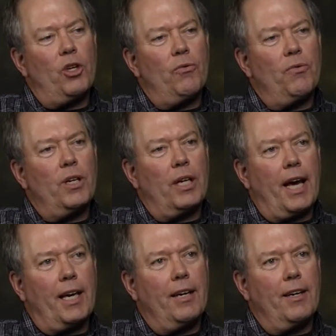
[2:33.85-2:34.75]
You feel
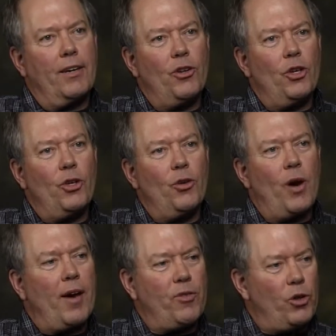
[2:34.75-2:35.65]
like you
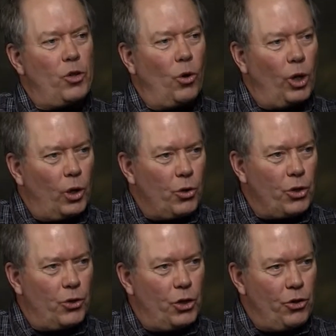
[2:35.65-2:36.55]
haven't, there's no
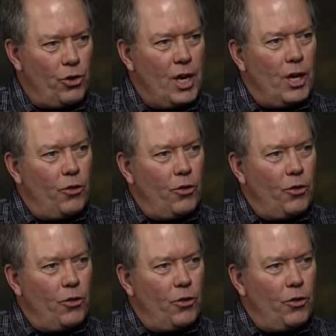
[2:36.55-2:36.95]
closure that you're,